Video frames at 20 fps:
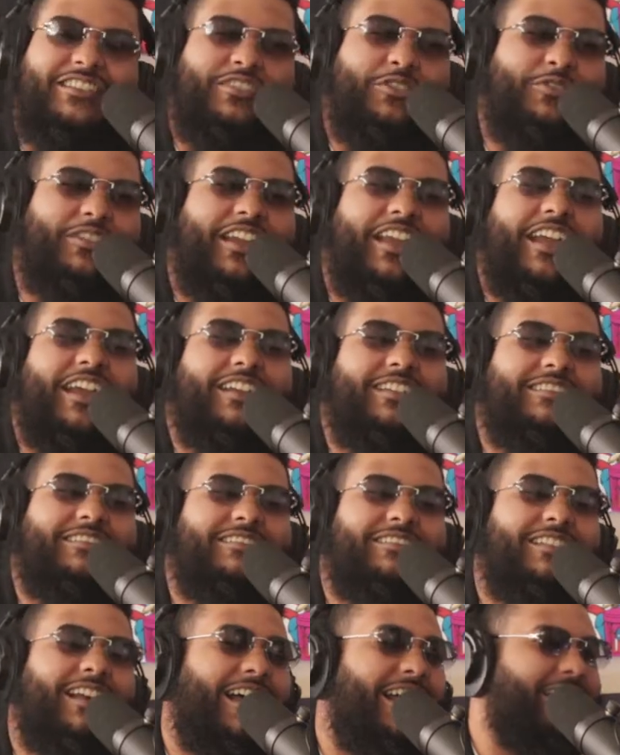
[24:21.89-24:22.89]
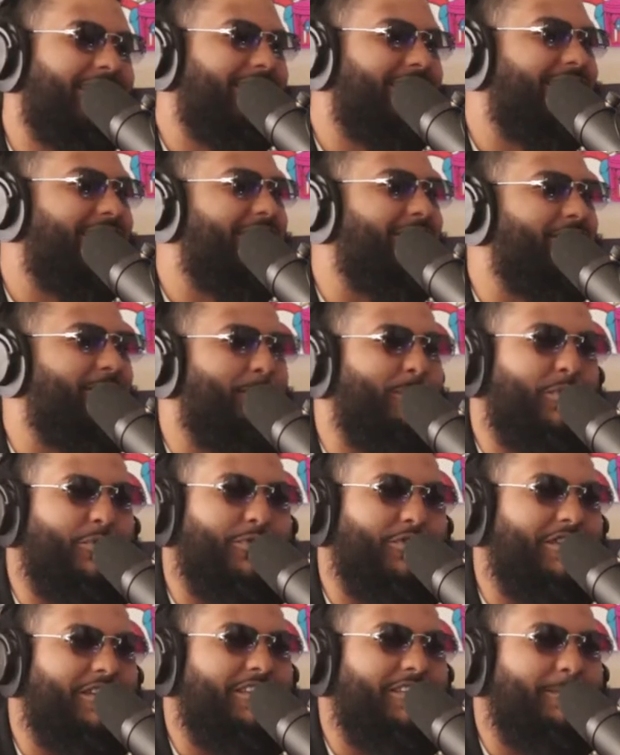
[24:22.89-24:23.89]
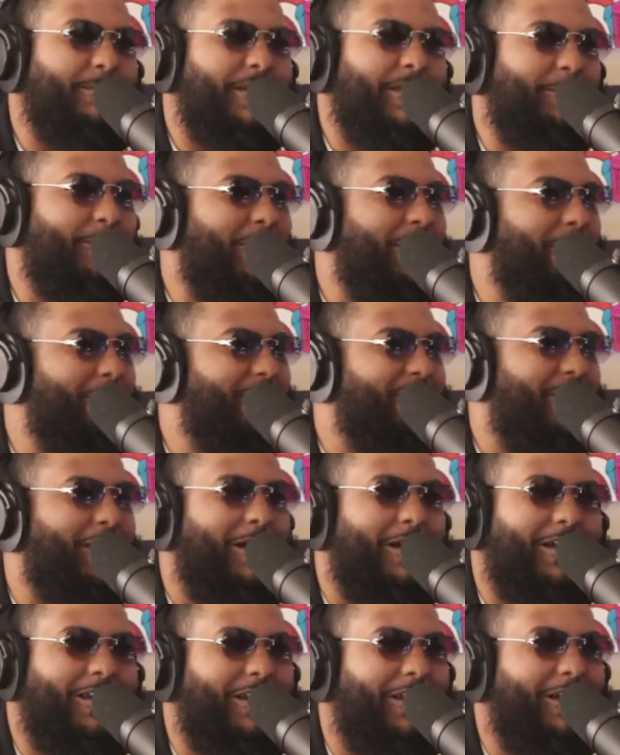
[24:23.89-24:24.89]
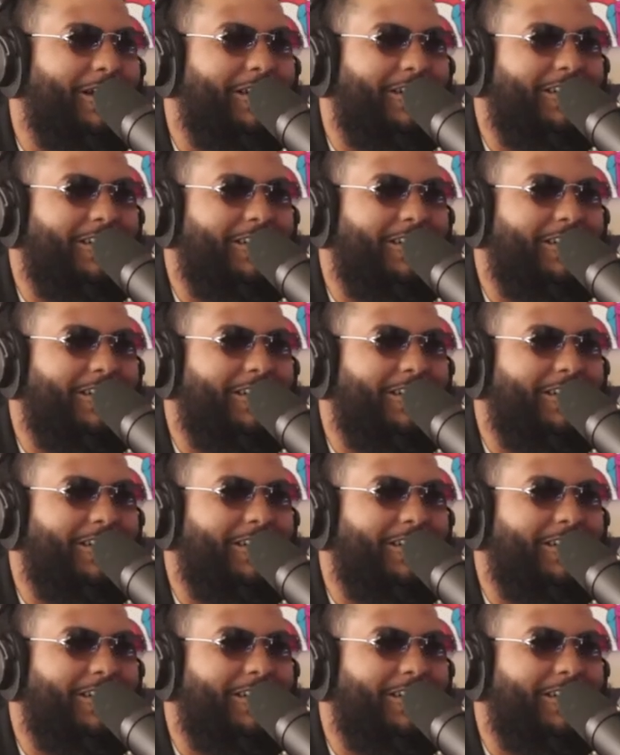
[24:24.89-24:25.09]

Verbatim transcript: That Zodiac is iron shit is bullshit to me, bro. I'm sorry.